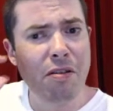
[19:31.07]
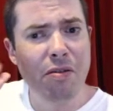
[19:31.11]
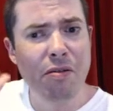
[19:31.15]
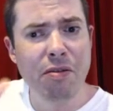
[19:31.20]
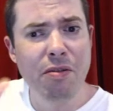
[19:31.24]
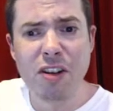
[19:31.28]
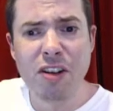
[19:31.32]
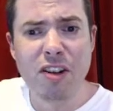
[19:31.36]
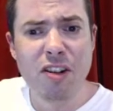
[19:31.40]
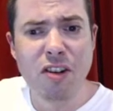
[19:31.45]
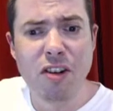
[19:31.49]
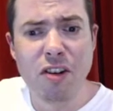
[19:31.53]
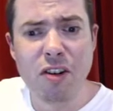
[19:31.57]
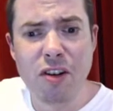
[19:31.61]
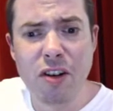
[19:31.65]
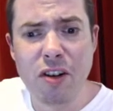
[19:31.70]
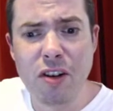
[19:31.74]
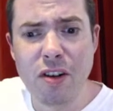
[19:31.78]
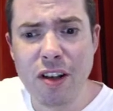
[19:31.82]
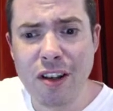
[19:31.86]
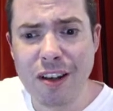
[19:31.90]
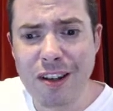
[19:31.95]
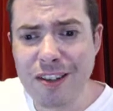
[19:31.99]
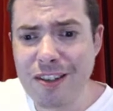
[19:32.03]
You just couldn't do
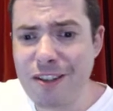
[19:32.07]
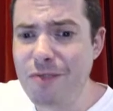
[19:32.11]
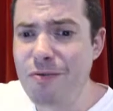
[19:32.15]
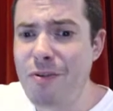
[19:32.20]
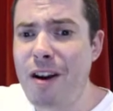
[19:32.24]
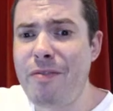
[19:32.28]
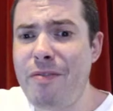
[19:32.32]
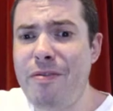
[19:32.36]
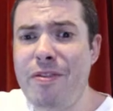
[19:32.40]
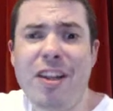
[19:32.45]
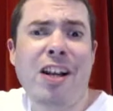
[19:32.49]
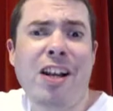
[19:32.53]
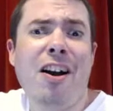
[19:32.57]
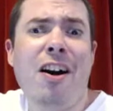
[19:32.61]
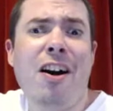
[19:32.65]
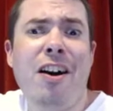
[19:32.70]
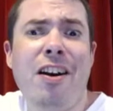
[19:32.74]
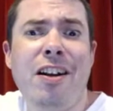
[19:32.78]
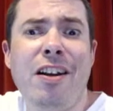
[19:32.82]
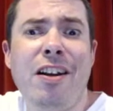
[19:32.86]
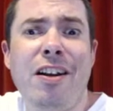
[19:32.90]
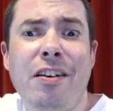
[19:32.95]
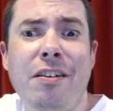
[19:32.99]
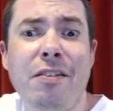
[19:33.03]
it because you write for The
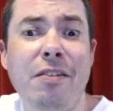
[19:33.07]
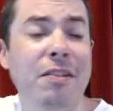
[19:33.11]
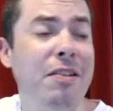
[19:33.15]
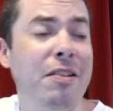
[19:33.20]
Guardian,